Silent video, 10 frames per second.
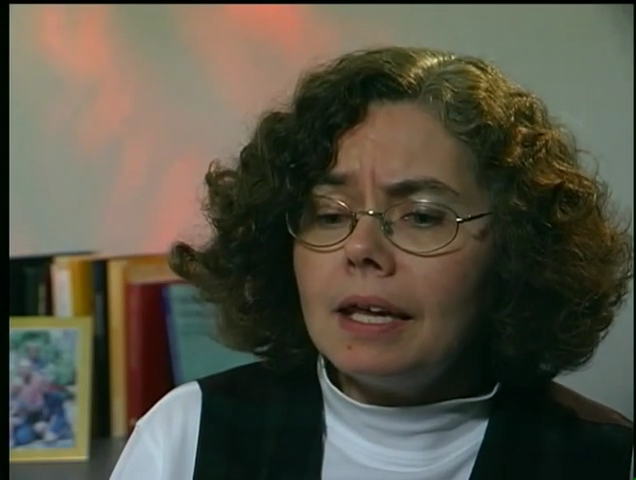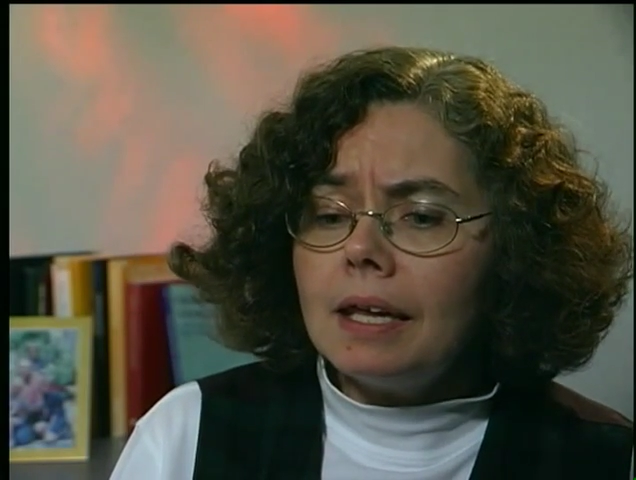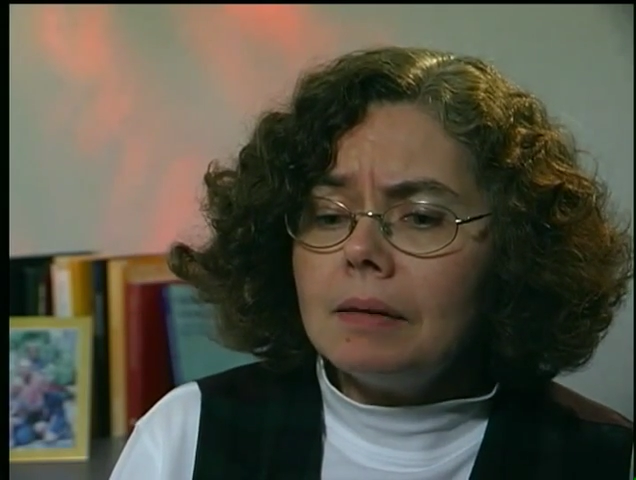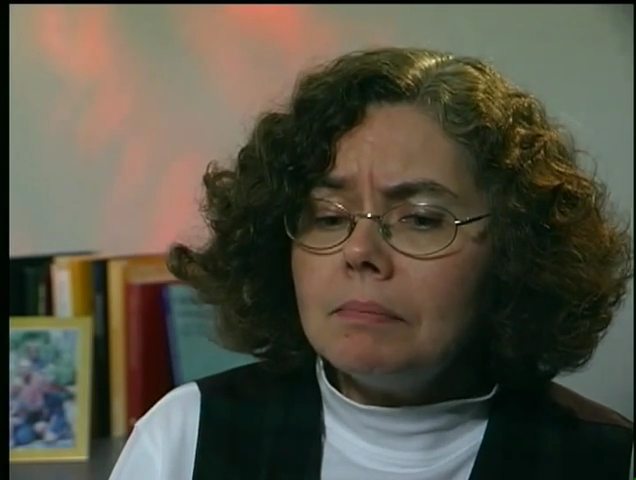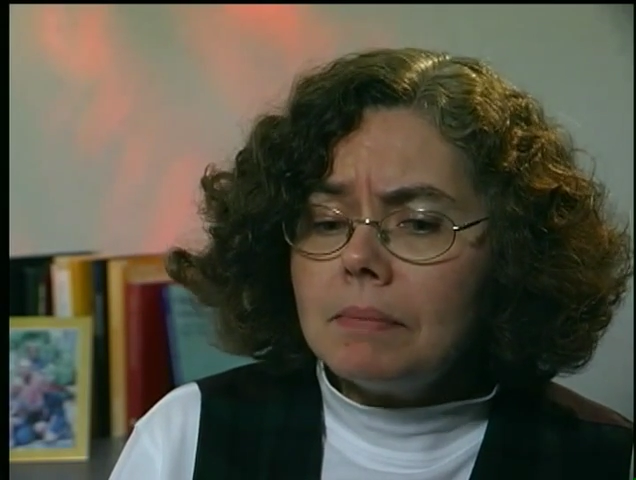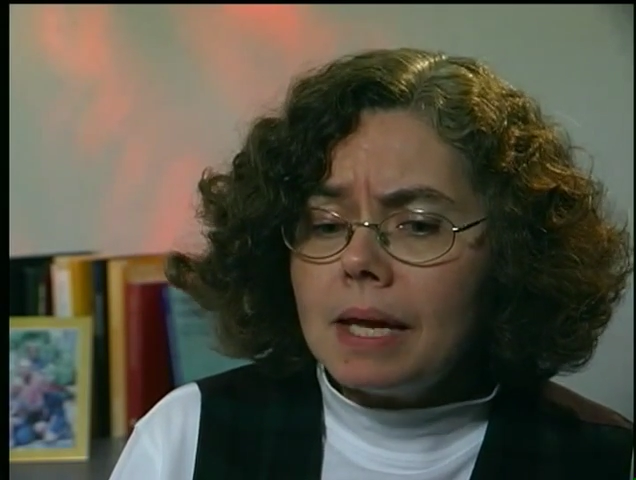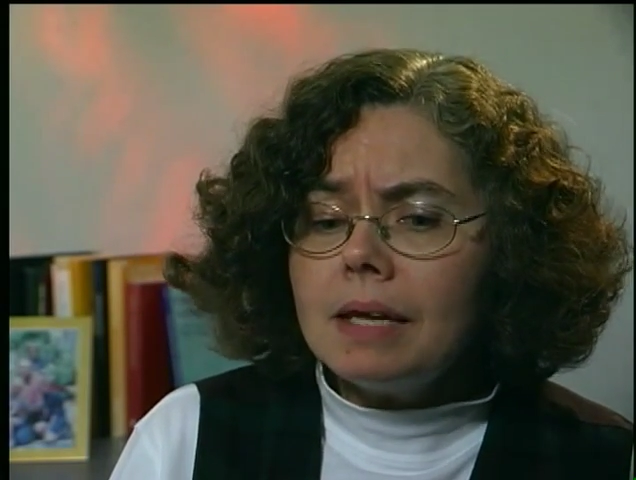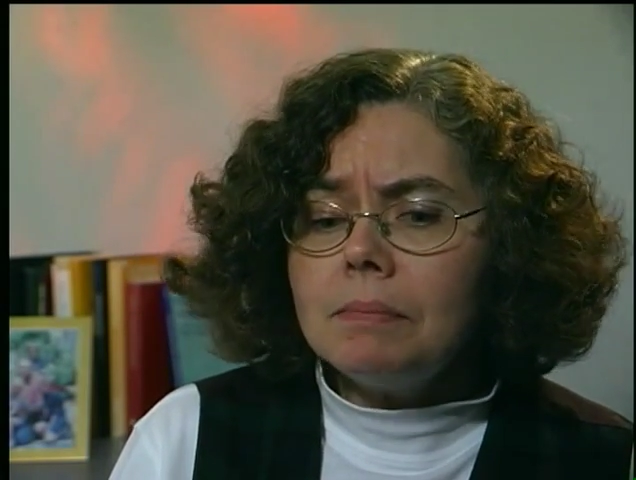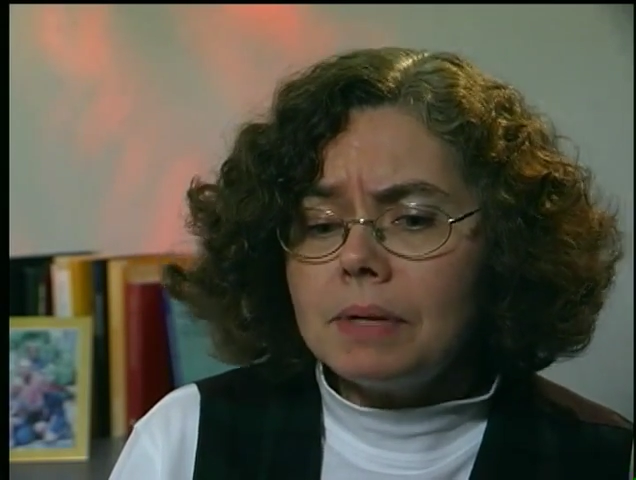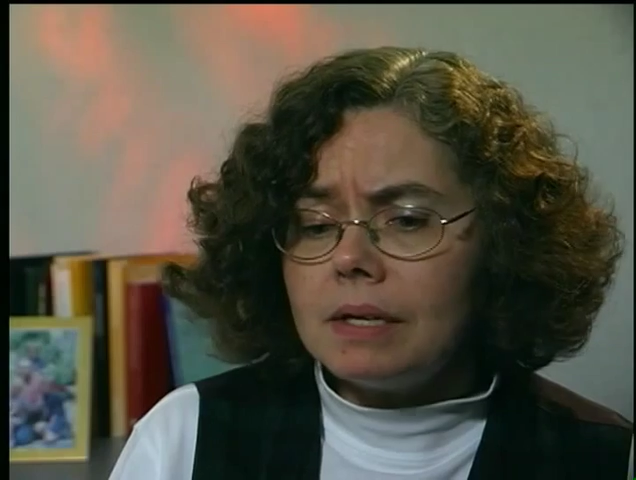It
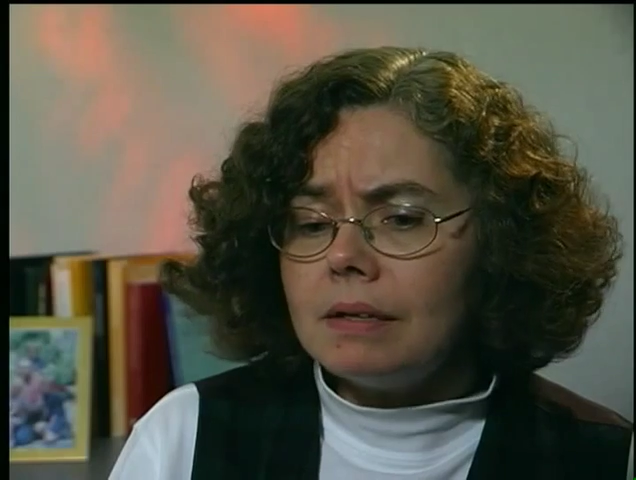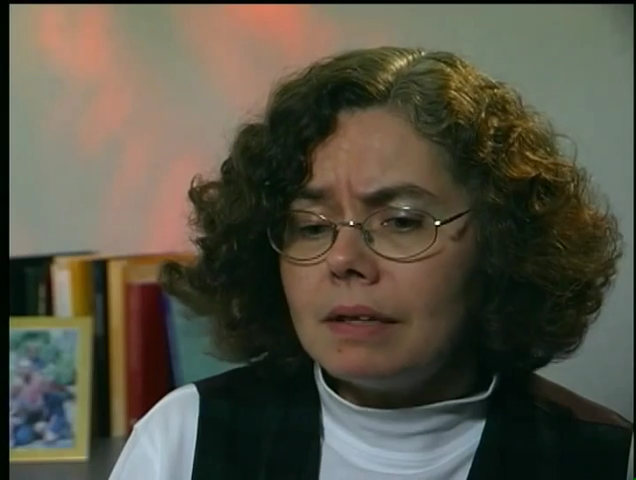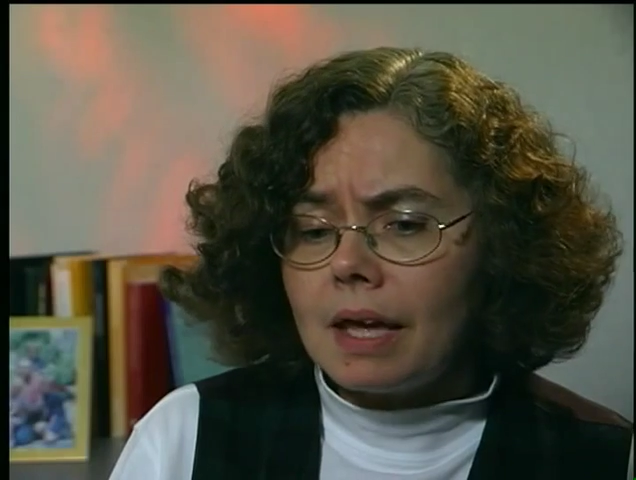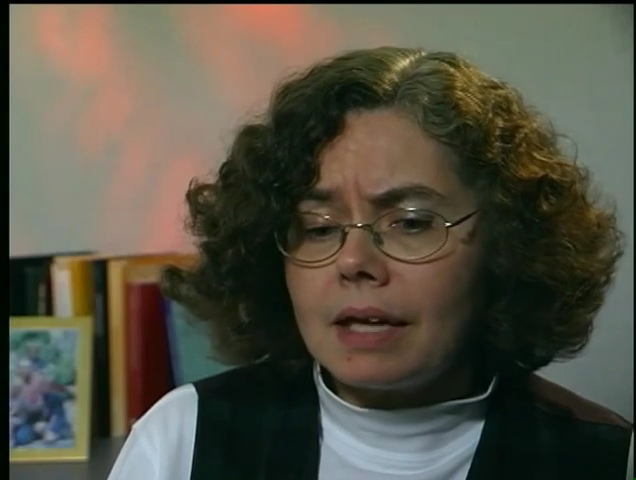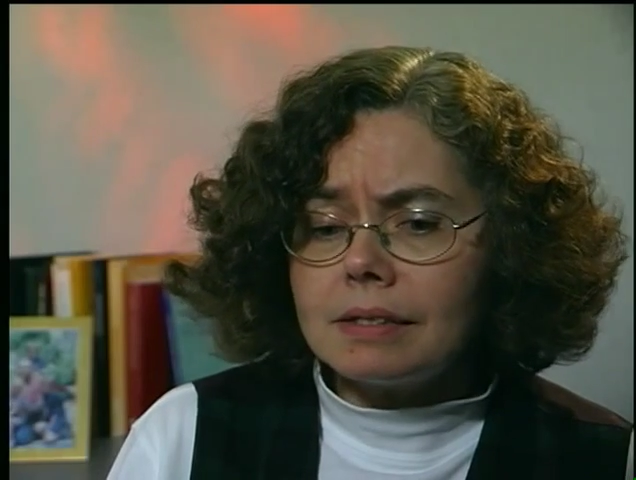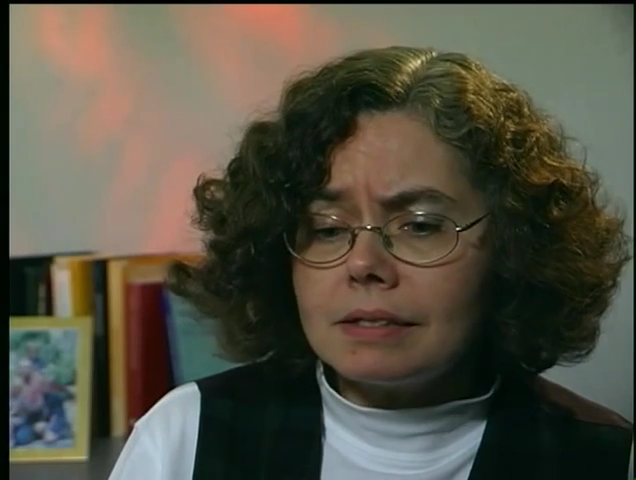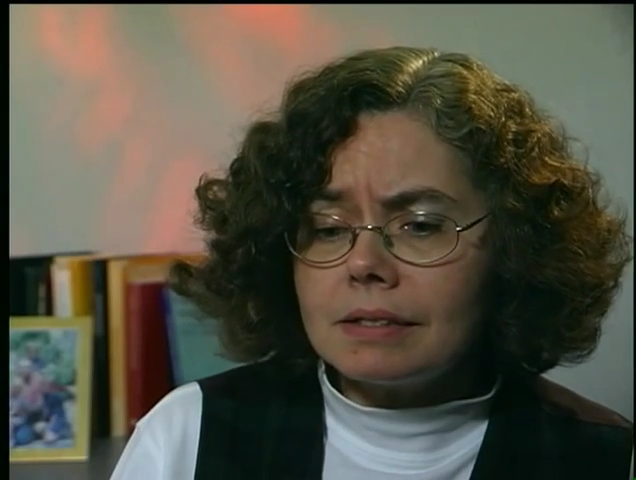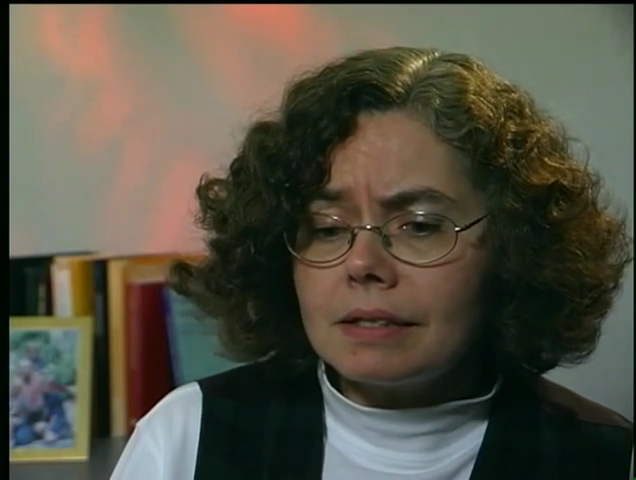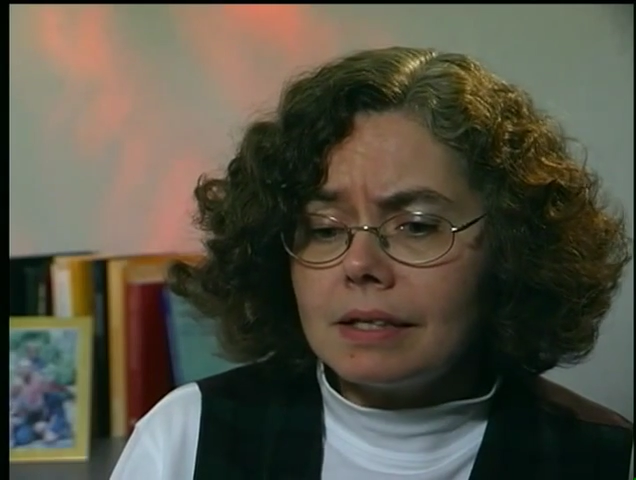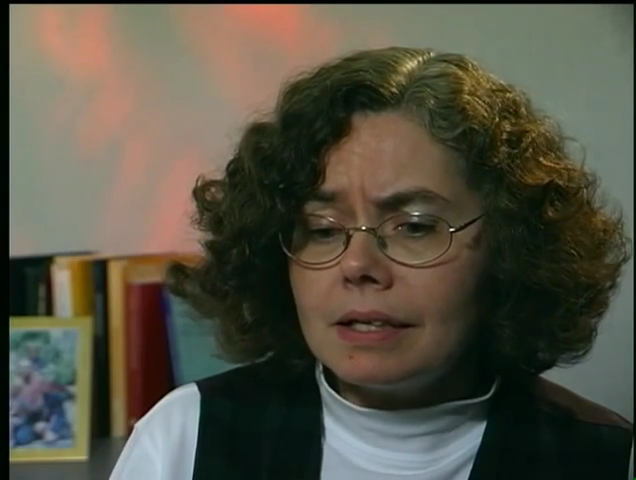may be that